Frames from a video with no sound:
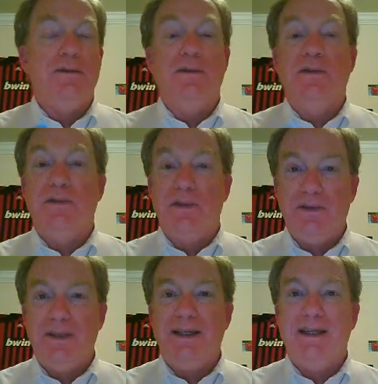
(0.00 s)
of the 50
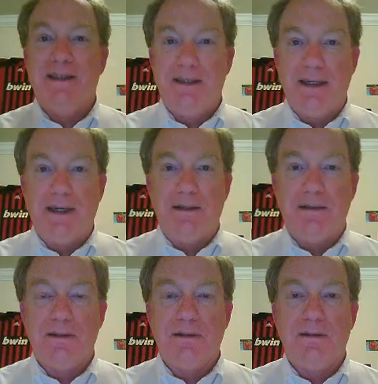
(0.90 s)

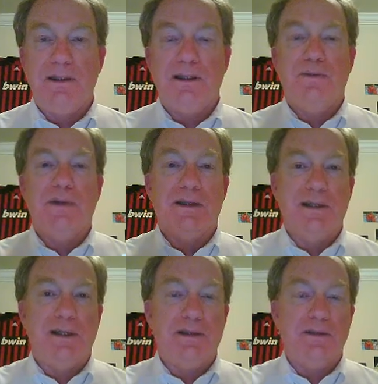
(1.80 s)
states in
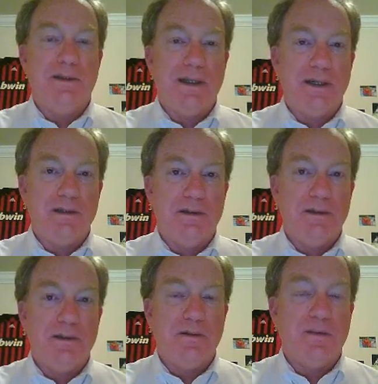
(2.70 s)
presidential
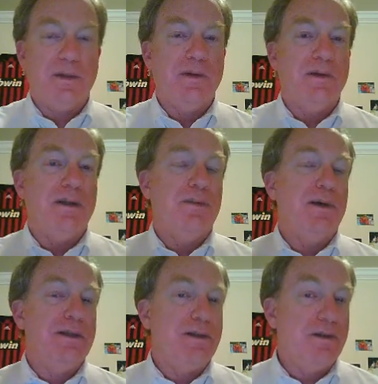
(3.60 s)
elections. Remember, the
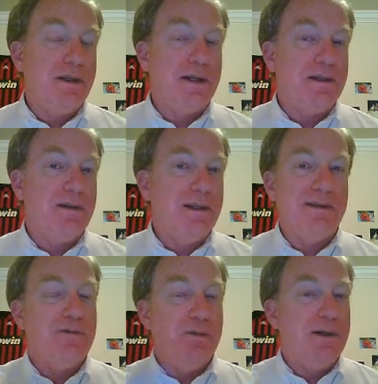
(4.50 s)
presidential election
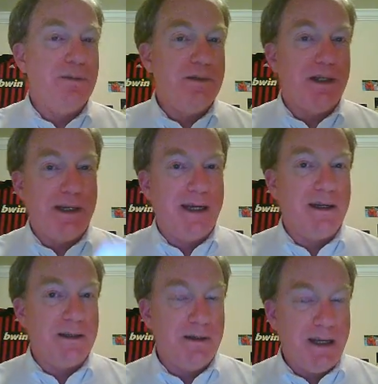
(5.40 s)
isn't one
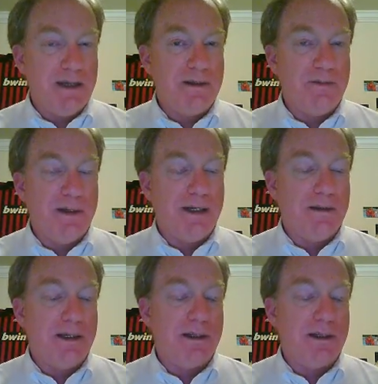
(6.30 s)
gigantic nationwide